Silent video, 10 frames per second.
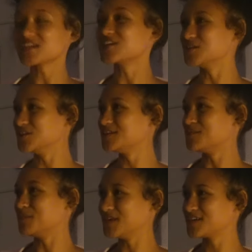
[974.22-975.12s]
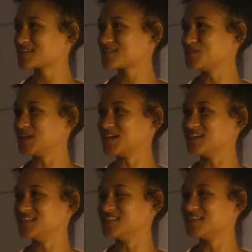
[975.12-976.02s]
a good mix
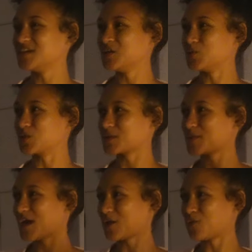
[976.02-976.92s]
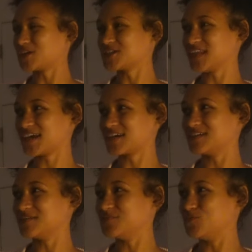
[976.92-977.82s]
because we're gonna be kind of watching like
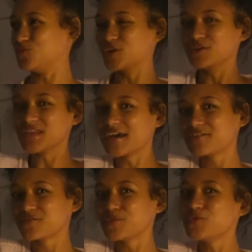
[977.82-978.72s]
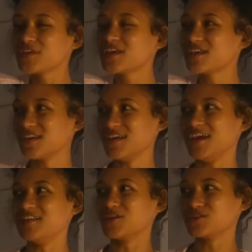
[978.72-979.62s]
a real life movie
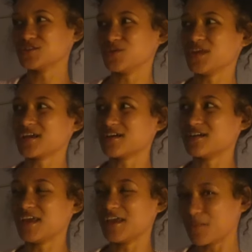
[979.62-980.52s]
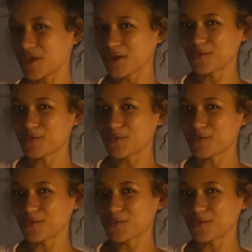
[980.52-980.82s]
and also like a animated